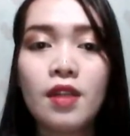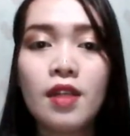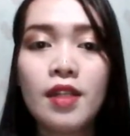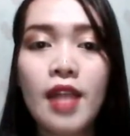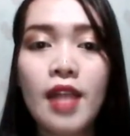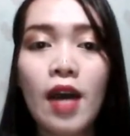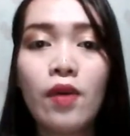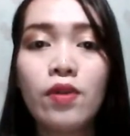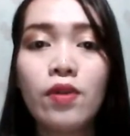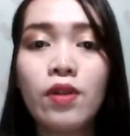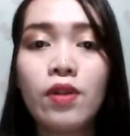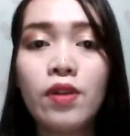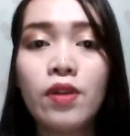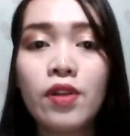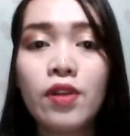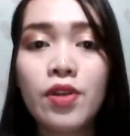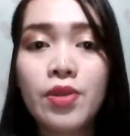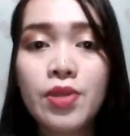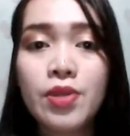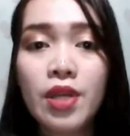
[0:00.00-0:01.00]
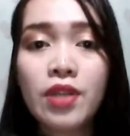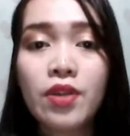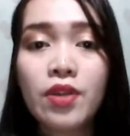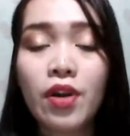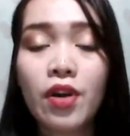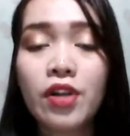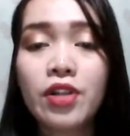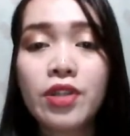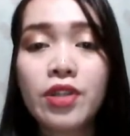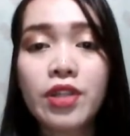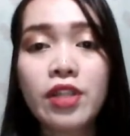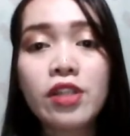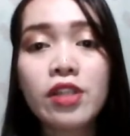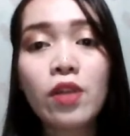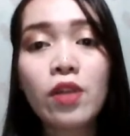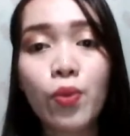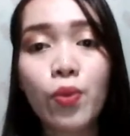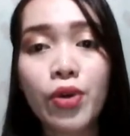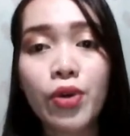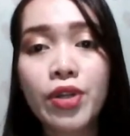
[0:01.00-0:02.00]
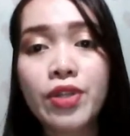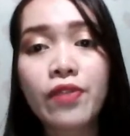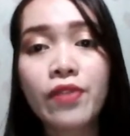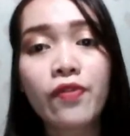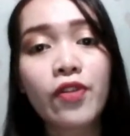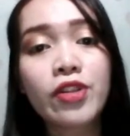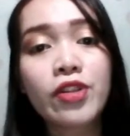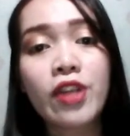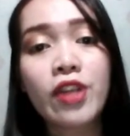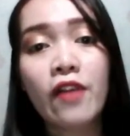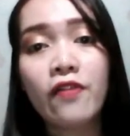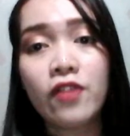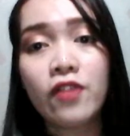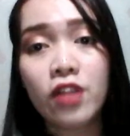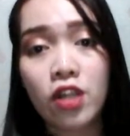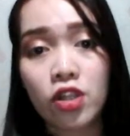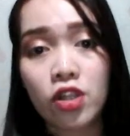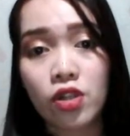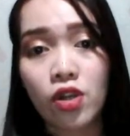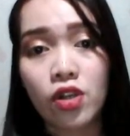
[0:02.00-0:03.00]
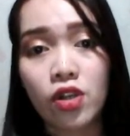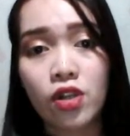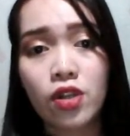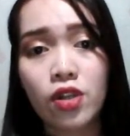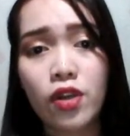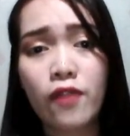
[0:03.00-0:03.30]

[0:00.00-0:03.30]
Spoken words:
Now, these are the signal words for definition.